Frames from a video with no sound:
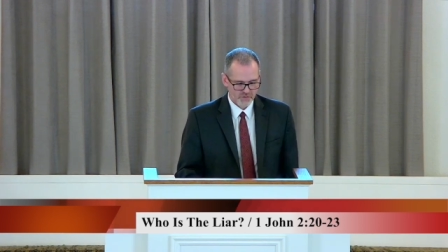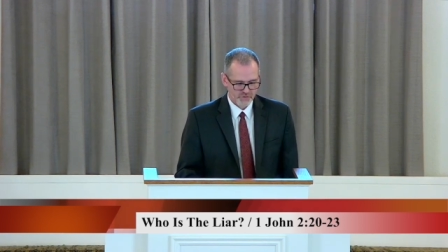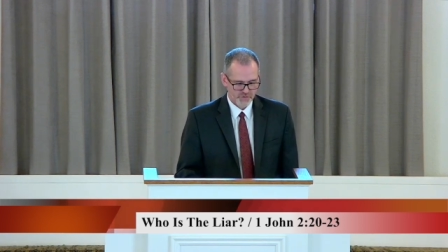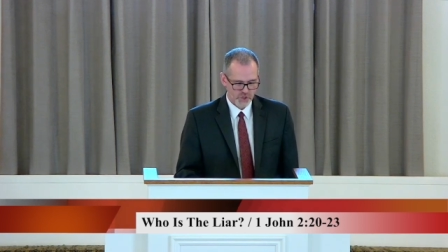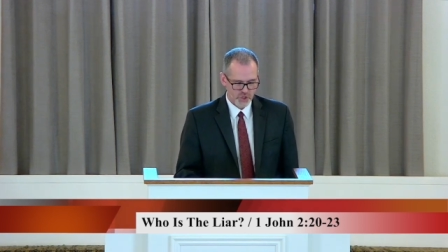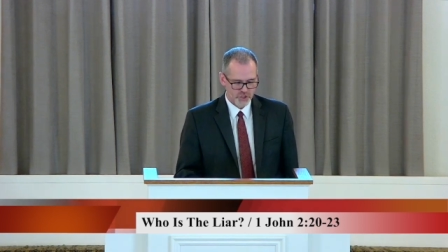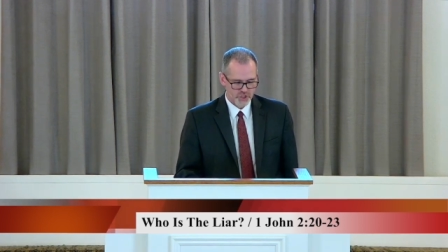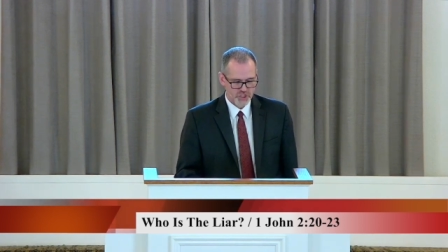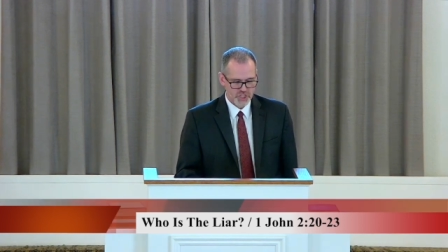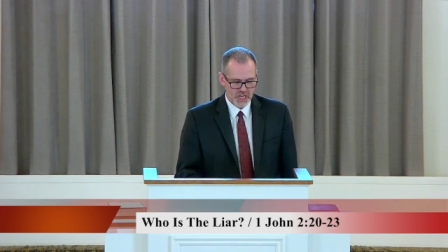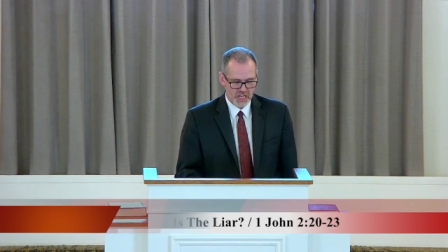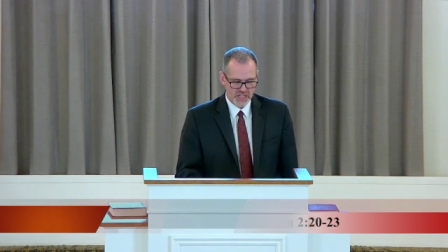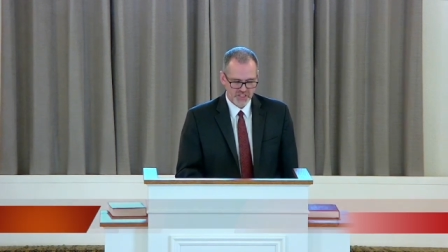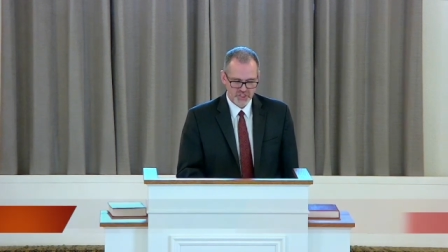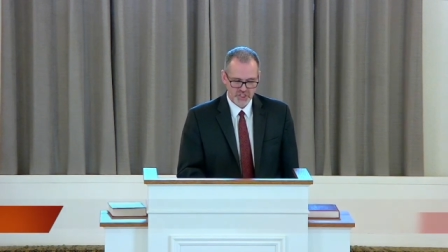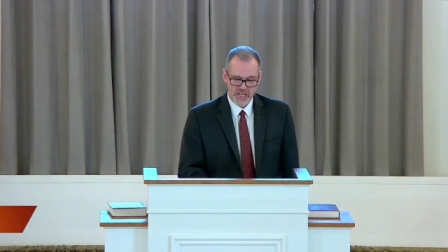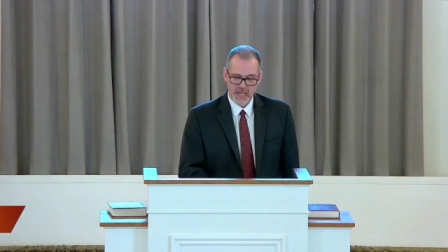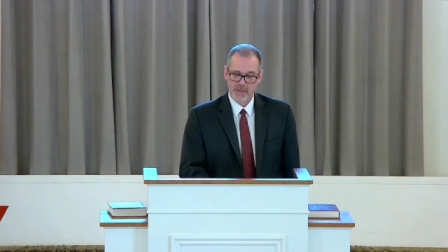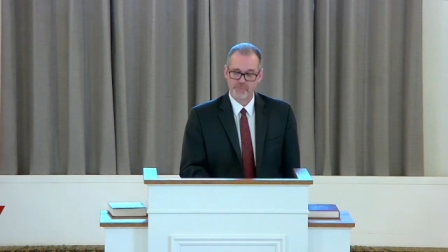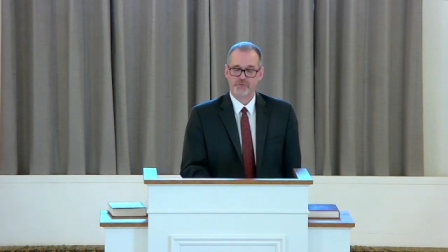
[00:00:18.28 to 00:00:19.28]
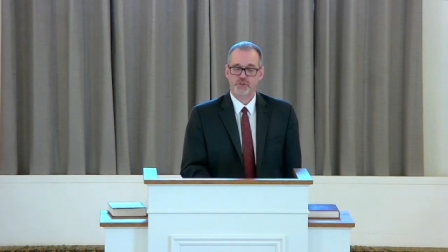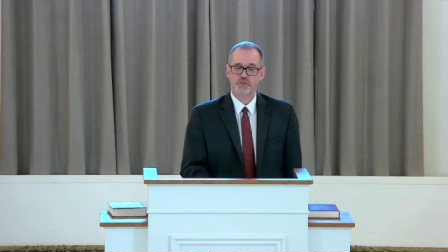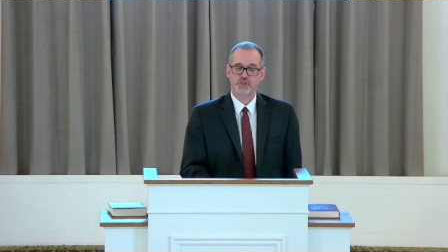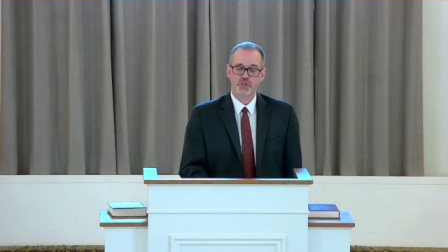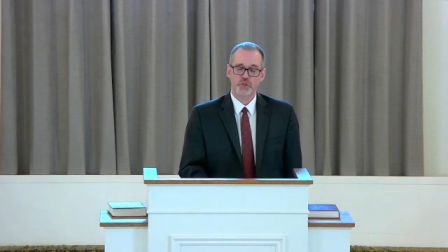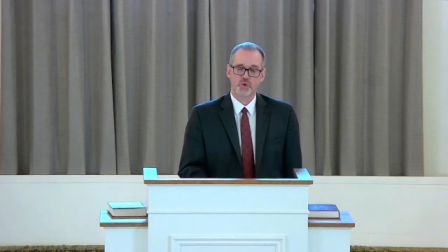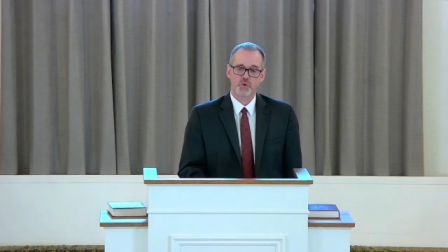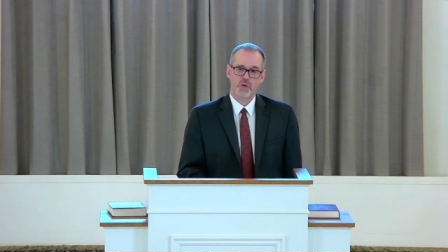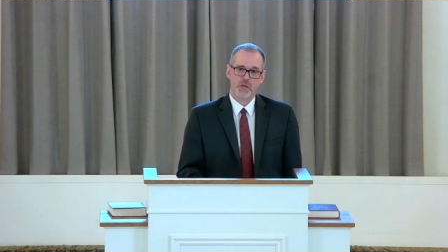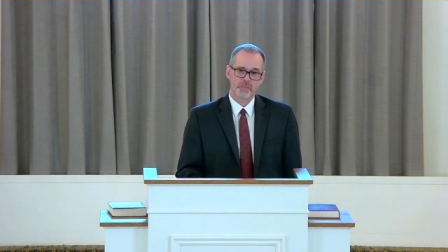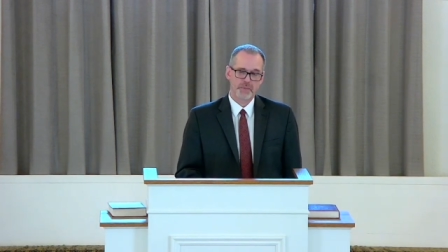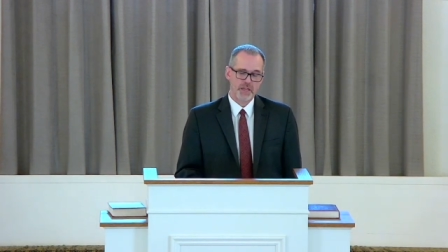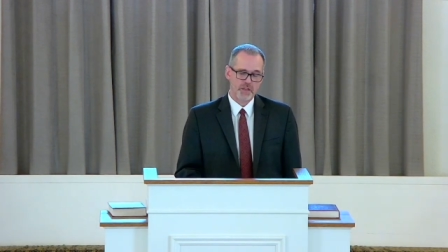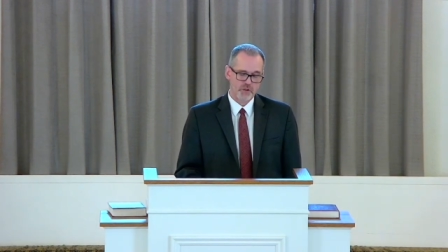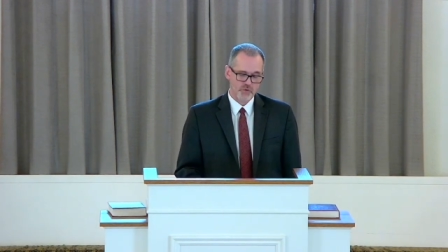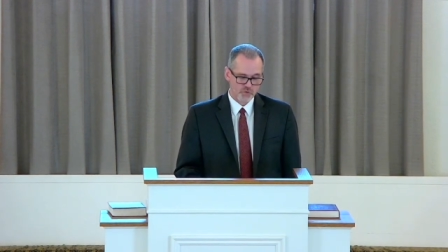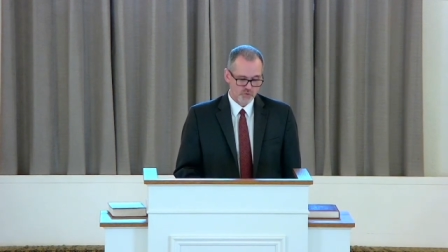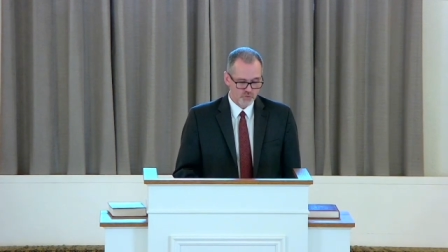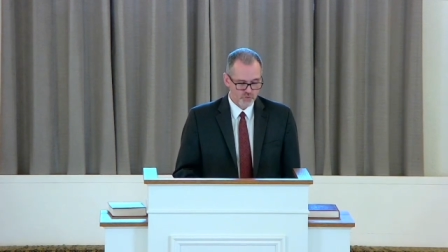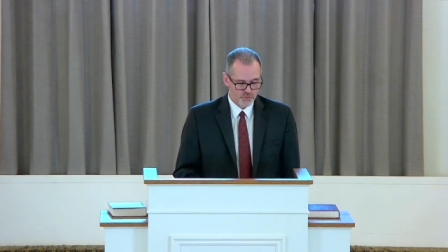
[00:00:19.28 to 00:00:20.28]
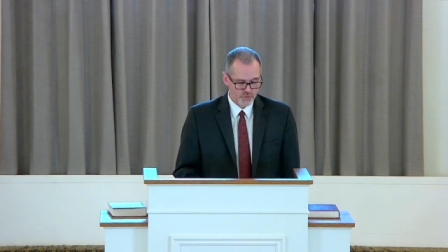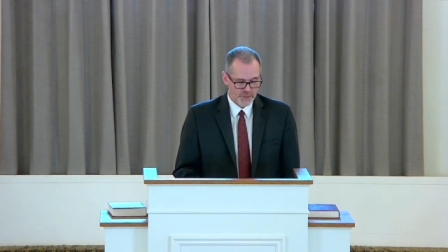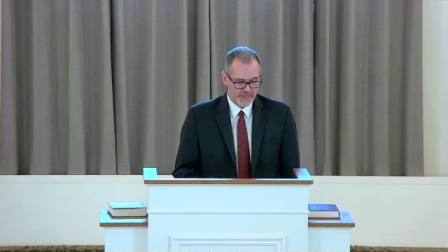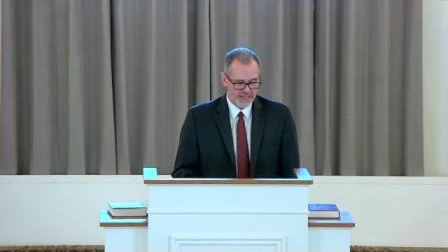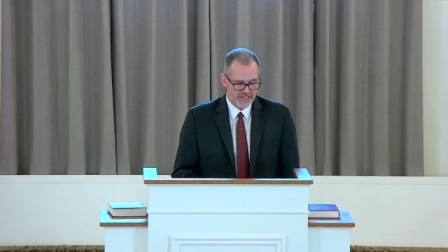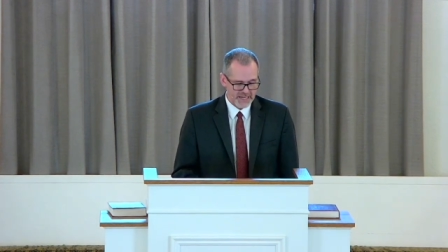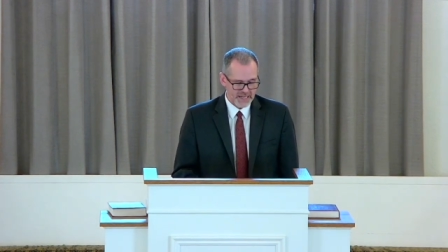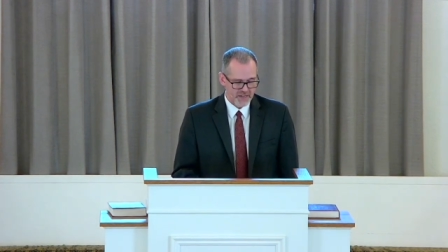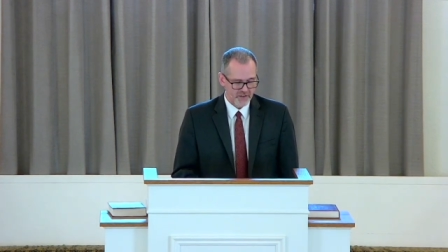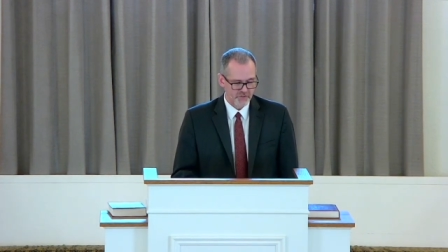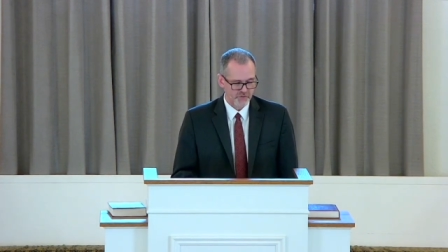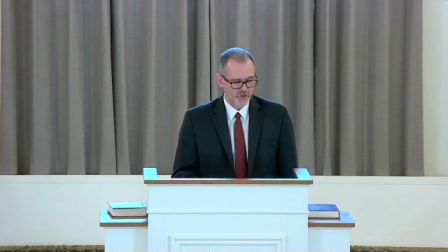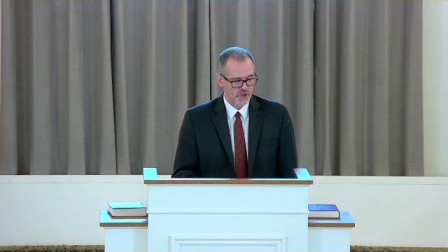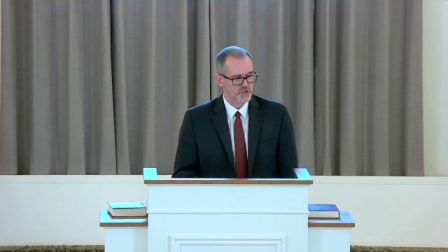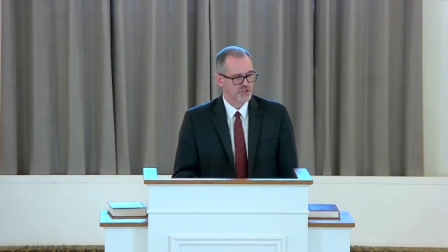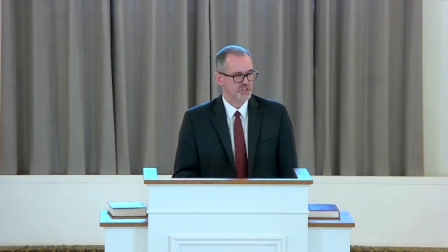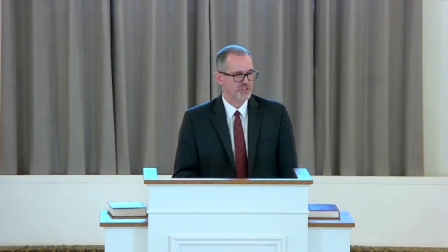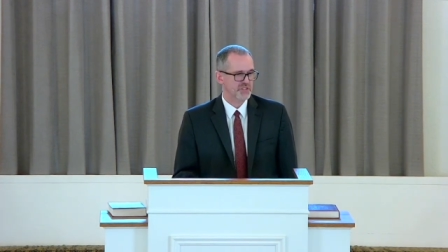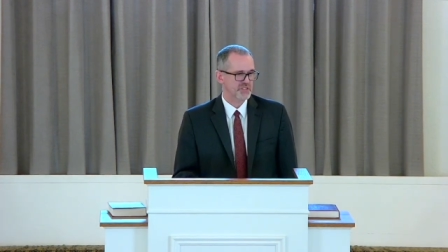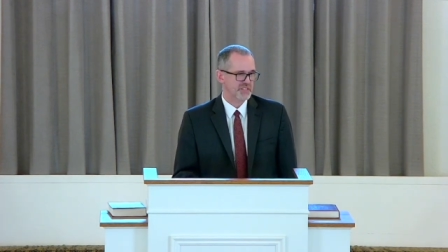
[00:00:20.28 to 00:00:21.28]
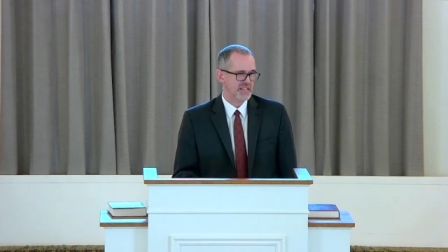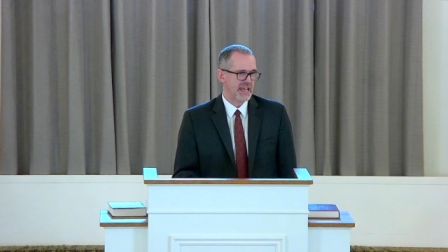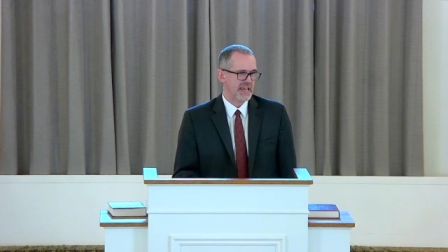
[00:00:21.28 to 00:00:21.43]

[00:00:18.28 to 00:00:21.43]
1 John chapter 2, I'll be reading verses